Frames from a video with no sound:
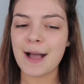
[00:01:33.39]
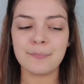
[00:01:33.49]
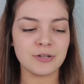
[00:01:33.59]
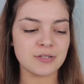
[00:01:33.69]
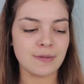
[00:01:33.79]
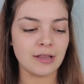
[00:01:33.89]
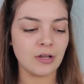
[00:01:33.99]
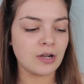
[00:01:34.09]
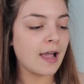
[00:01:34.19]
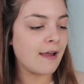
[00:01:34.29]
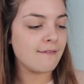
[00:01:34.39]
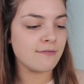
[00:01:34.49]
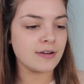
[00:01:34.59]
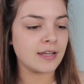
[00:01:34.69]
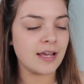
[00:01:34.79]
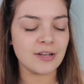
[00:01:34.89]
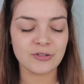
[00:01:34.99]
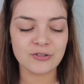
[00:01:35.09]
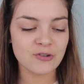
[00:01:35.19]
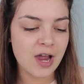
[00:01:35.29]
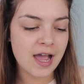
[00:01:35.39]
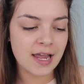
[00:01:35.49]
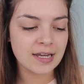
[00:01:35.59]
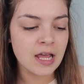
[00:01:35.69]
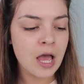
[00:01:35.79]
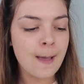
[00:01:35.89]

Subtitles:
I pushed my luck every day and just tried.